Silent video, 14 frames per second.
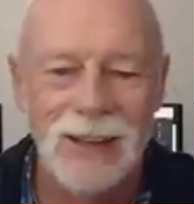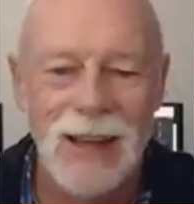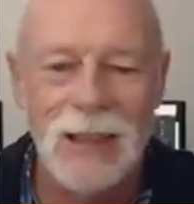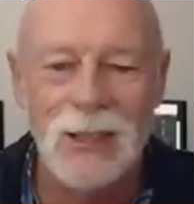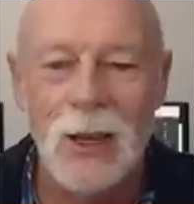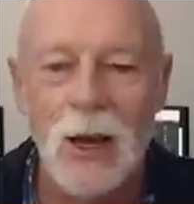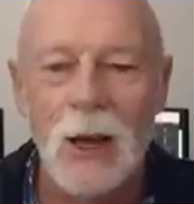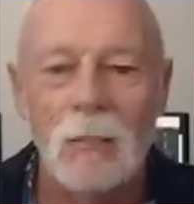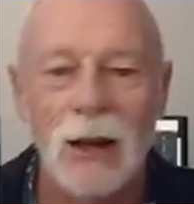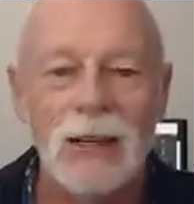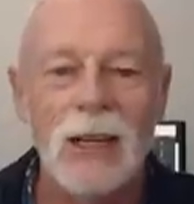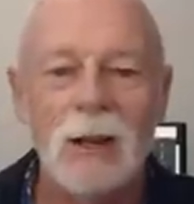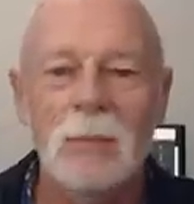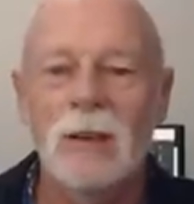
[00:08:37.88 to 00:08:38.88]
that's my
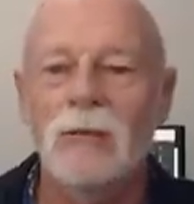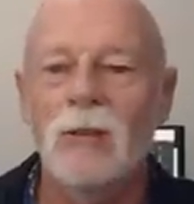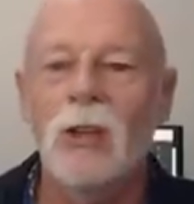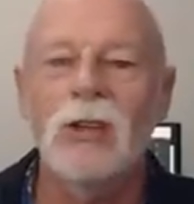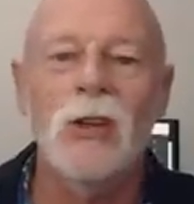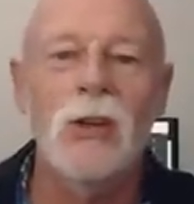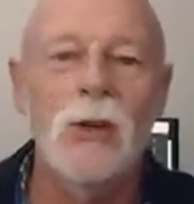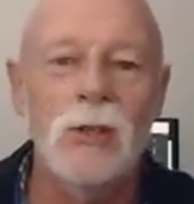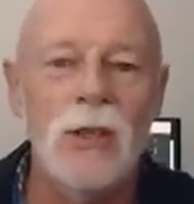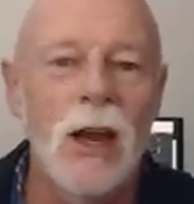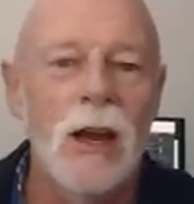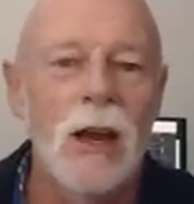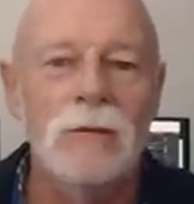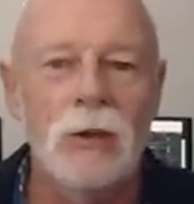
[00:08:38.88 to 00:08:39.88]
little bit of good news
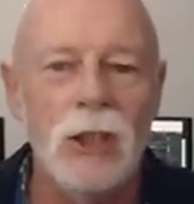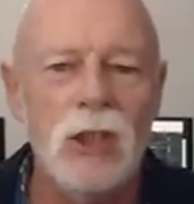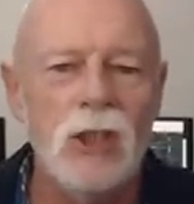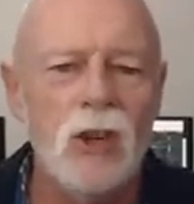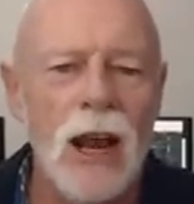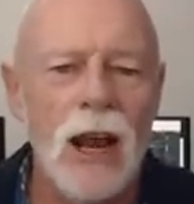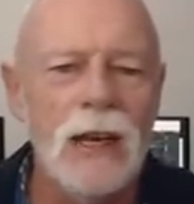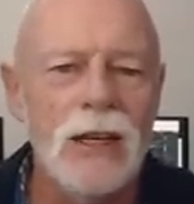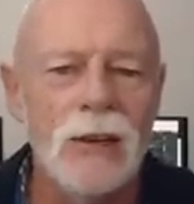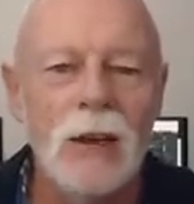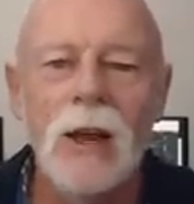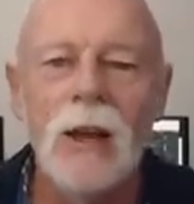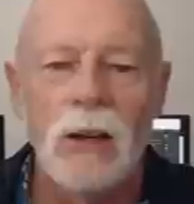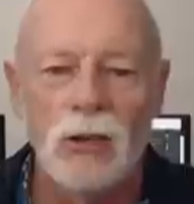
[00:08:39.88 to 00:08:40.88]
for
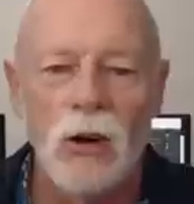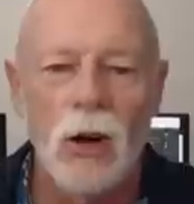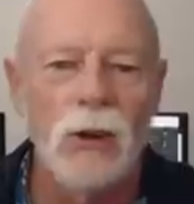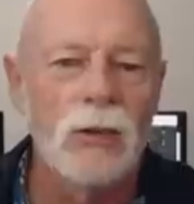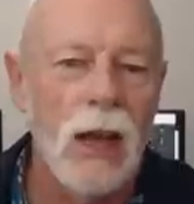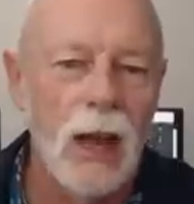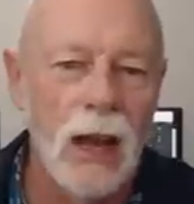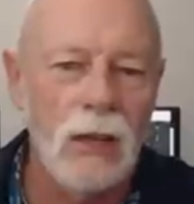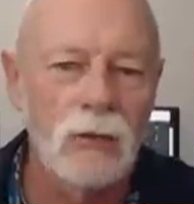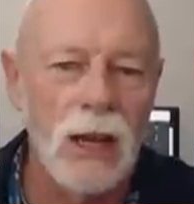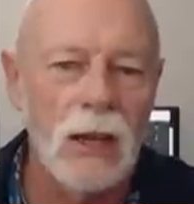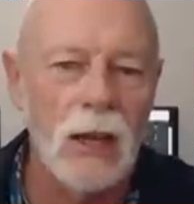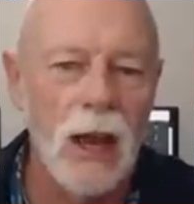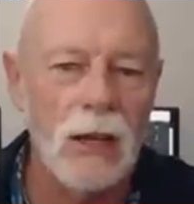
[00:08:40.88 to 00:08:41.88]
Australian drone and
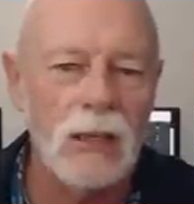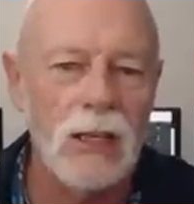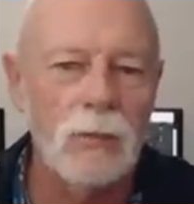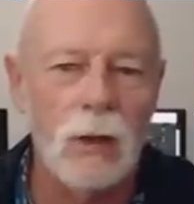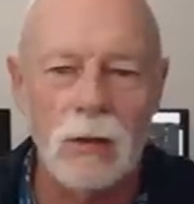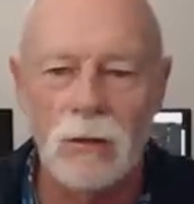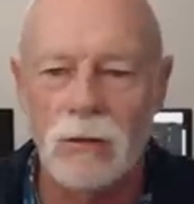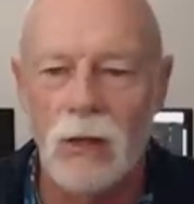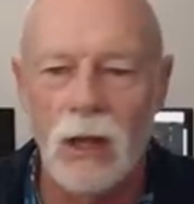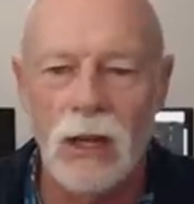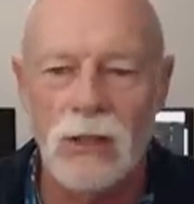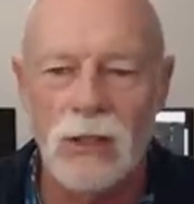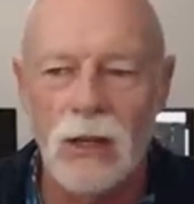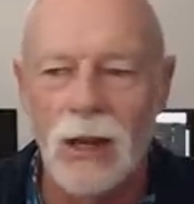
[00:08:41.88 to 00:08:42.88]
RC model
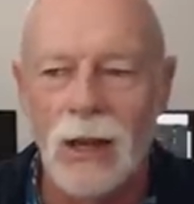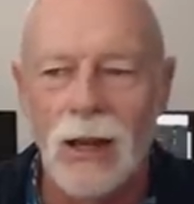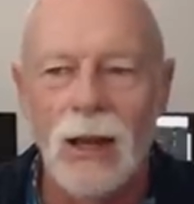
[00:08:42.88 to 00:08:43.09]
flyers.